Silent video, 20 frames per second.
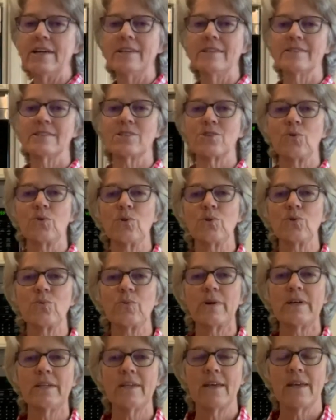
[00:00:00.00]
it's an old
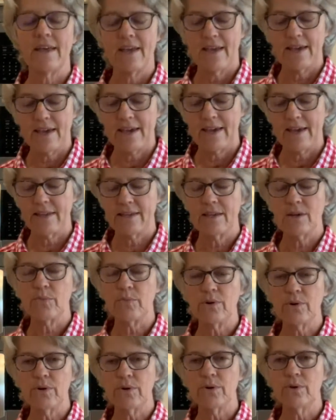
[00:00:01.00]
one, and it
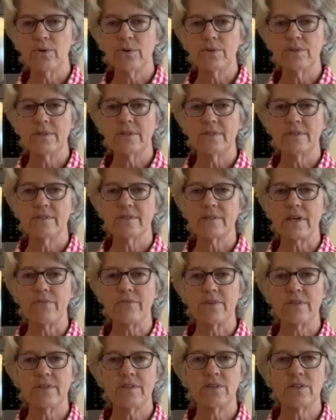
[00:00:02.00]
will hold
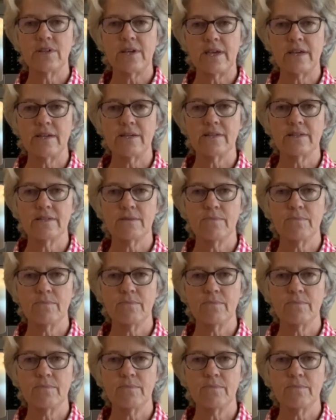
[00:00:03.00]
7 to 8